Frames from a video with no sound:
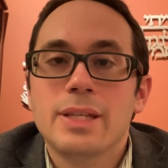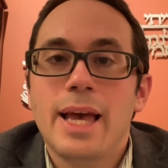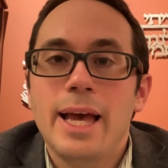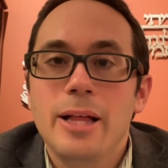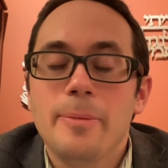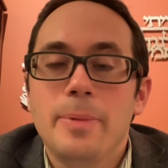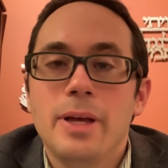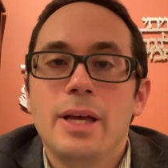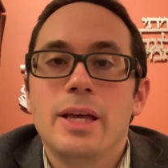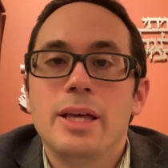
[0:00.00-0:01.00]
to help
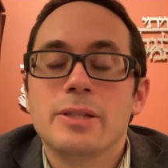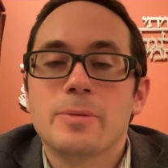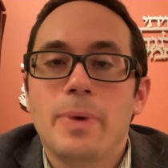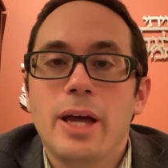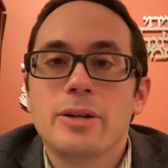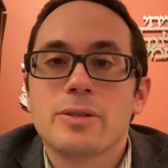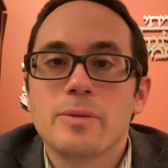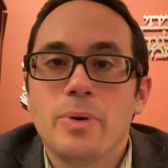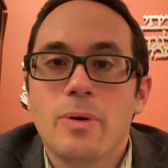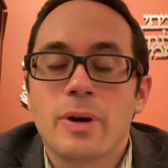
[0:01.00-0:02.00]
inspire
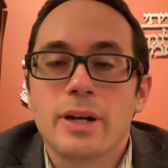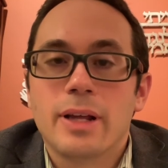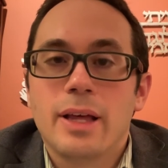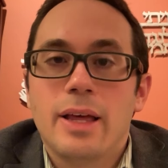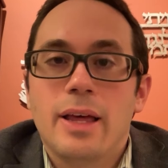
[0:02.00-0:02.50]
support.